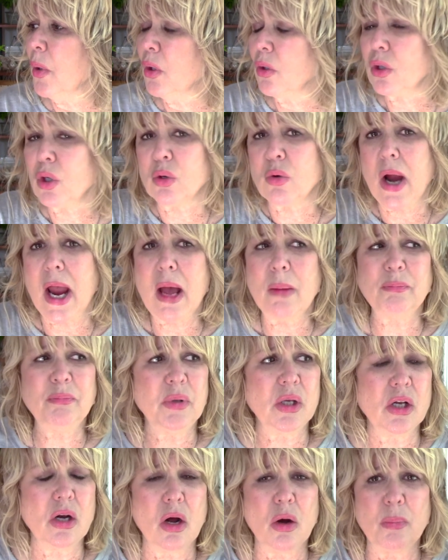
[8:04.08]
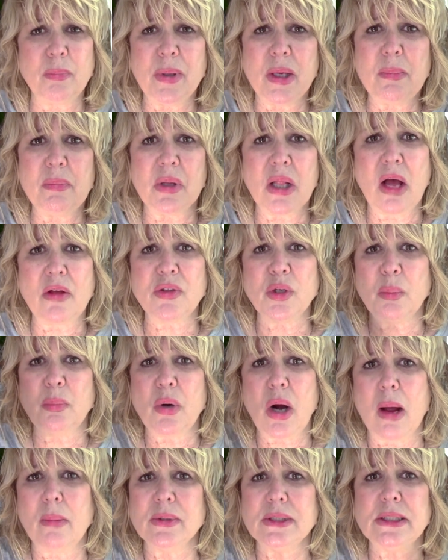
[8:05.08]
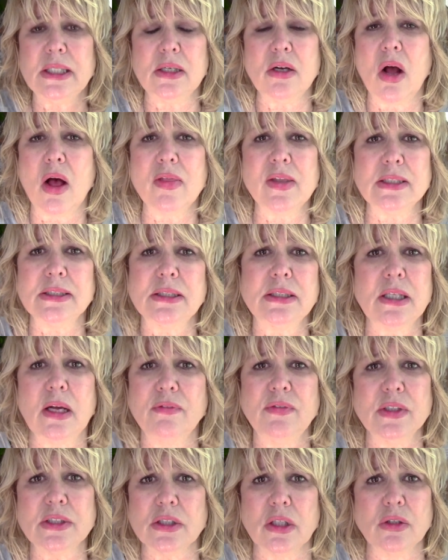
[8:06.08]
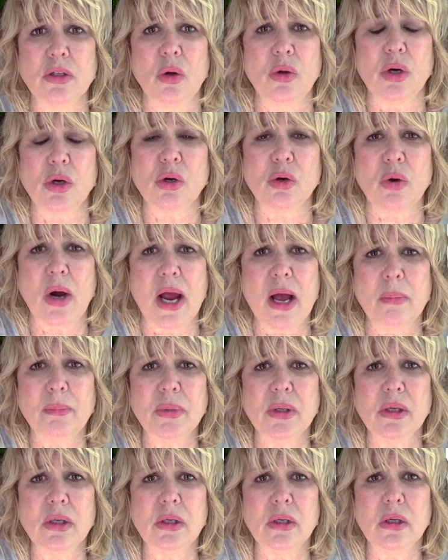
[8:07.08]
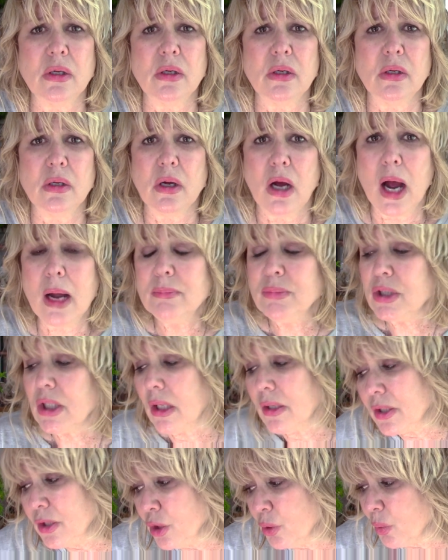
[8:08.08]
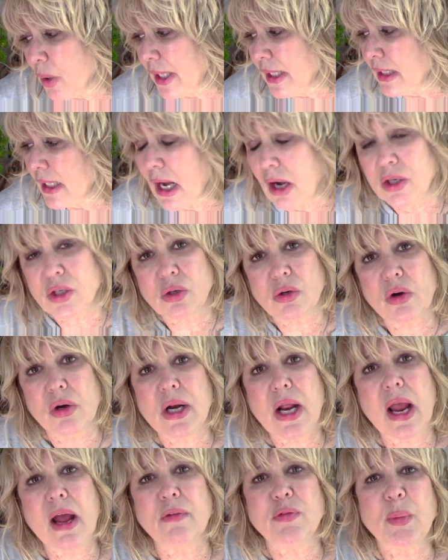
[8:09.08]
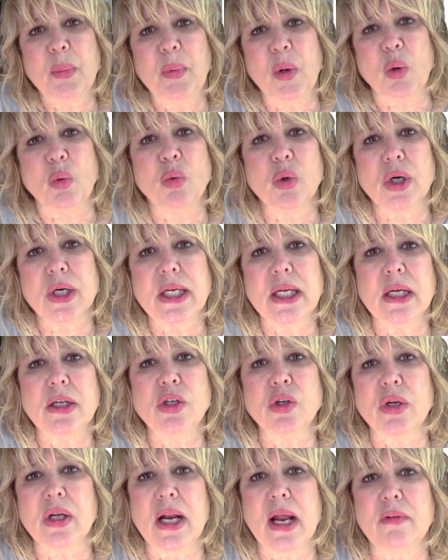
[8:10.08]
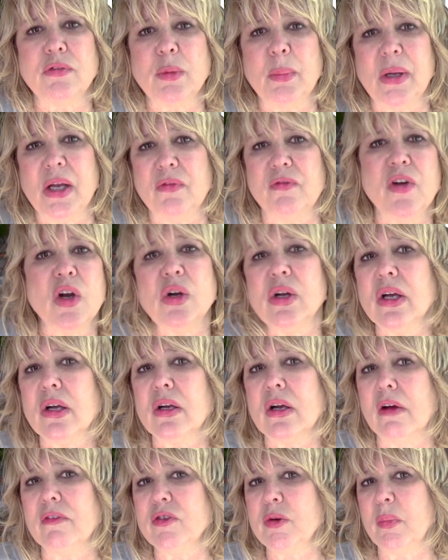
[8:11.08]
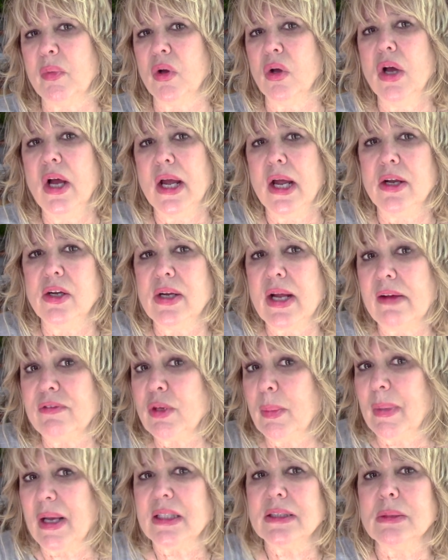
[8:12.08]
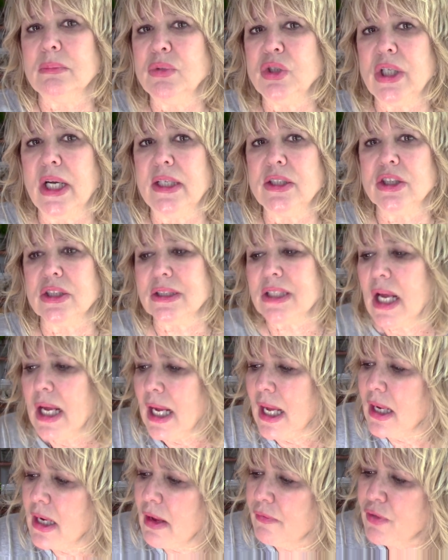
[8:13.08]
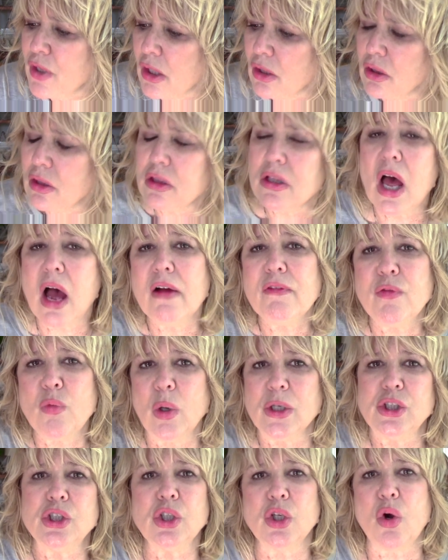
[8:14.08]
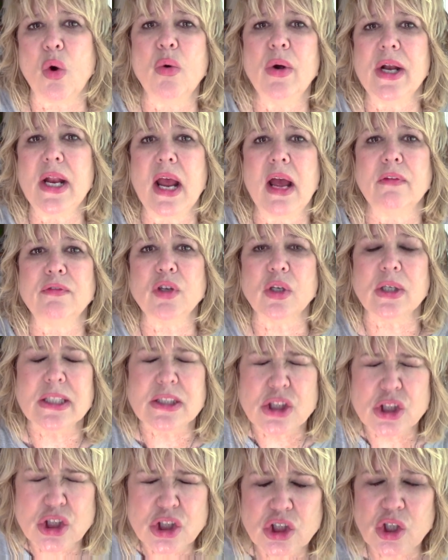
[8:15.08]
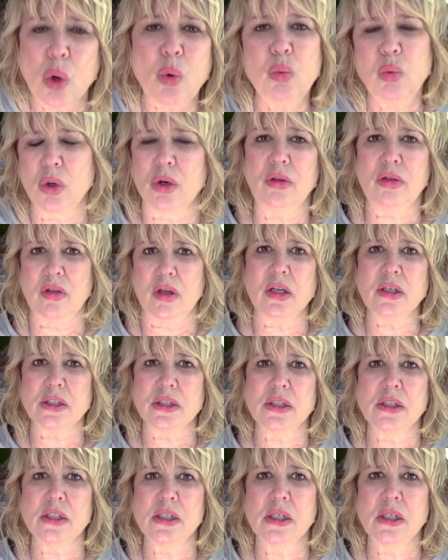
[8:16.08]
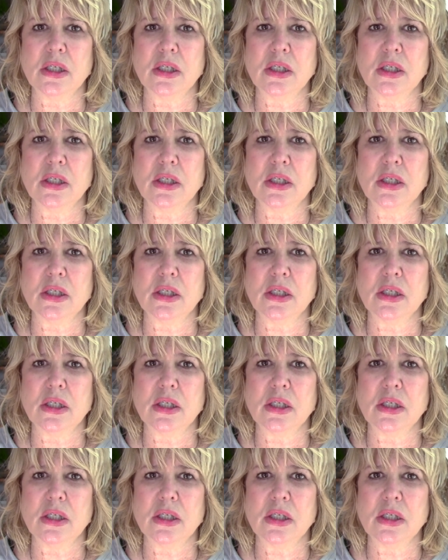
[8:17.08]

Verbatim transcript: bull crap, you know, people out there promising all this stuff. It's a load of crap. I'm telling you right now, you're going to have to put work in, you're going to have to be very uncomfortable, and you have to make some changes. And if you love what you're going after, it's so worth it.